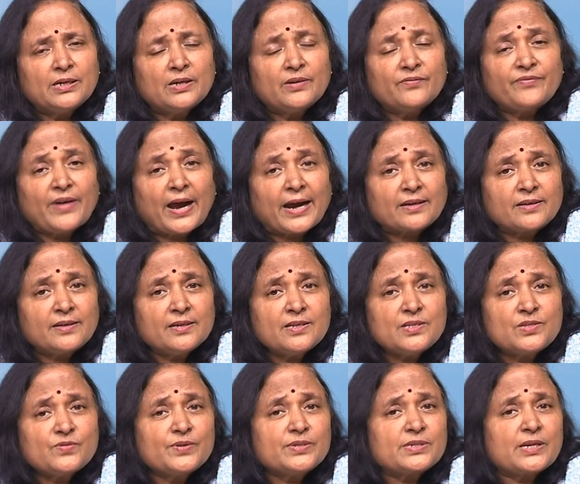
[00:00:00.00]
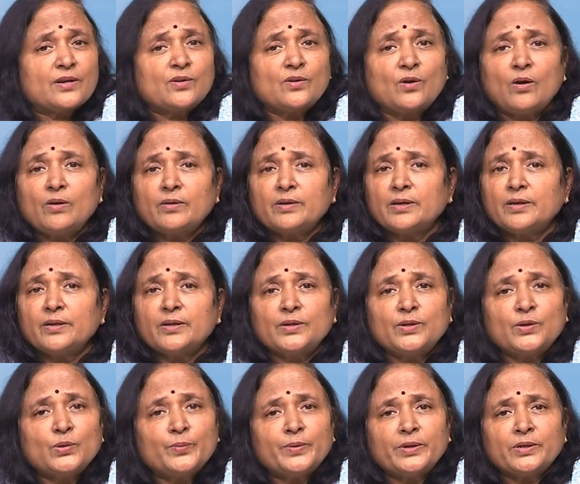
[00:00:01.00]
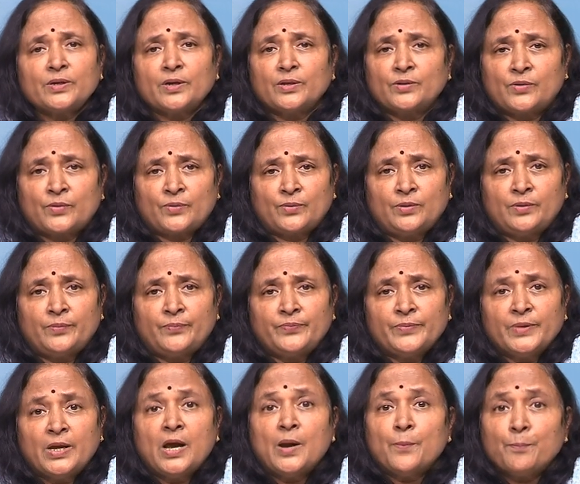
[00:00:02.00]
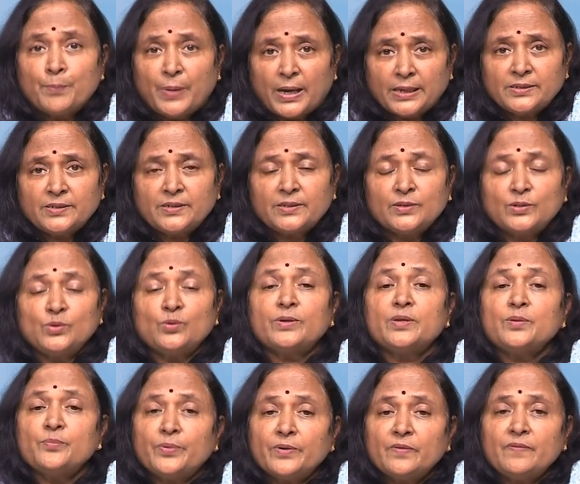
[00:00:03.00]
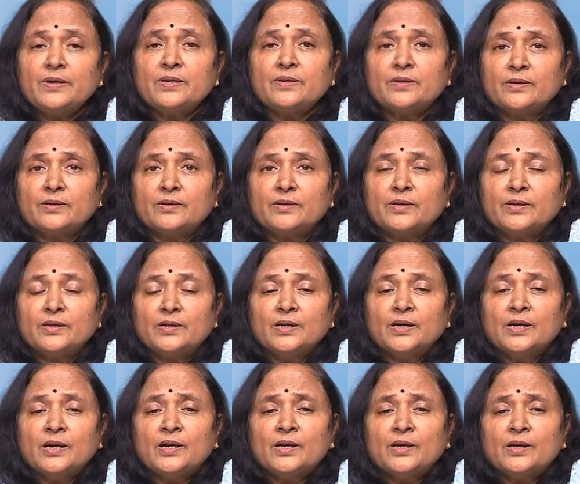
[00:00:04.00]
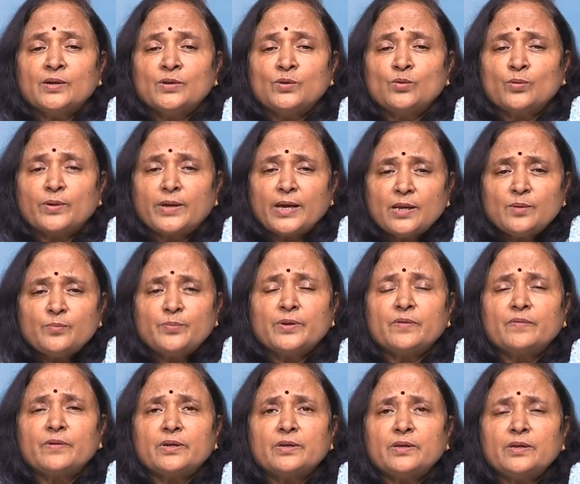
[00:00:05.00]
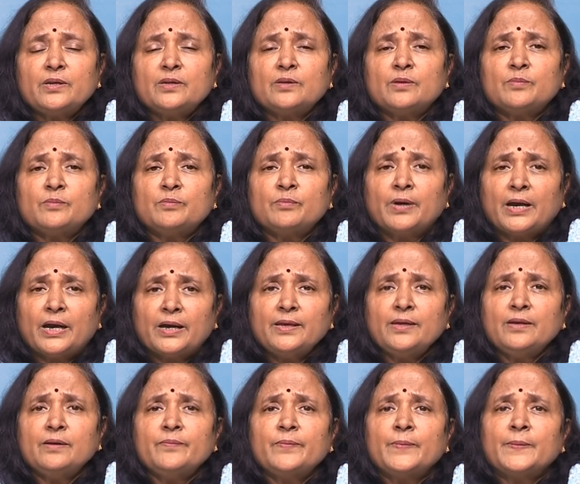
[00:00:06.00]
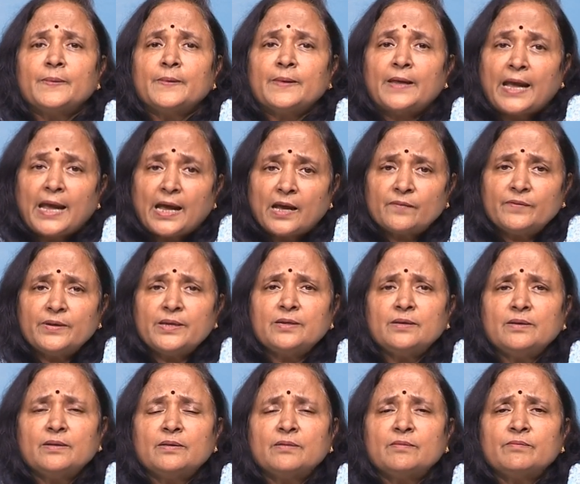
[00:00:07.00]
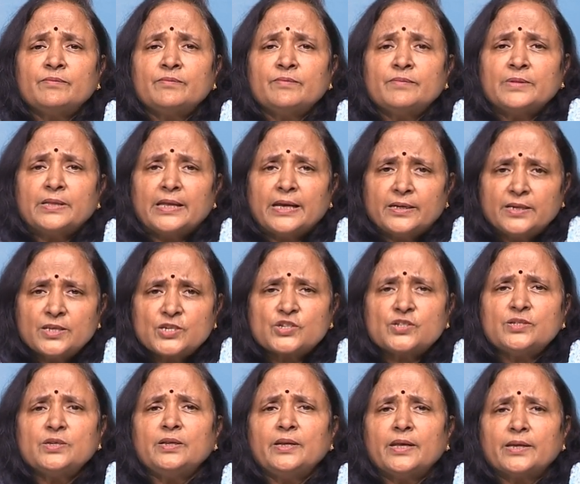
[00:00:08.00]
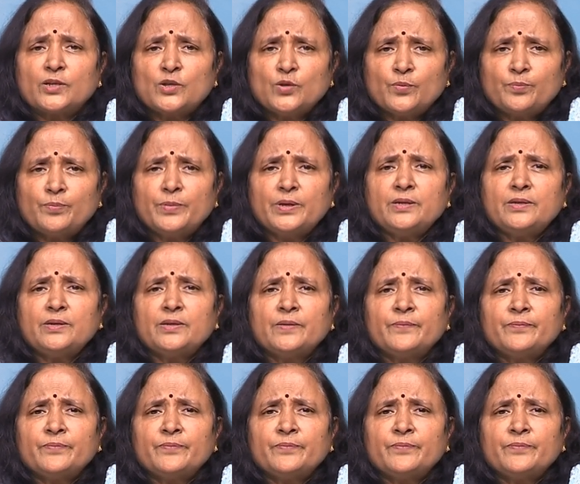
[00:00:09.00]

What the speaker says: factors which are not under human control, but you can prevent it. You can prevent it by having additional equipment,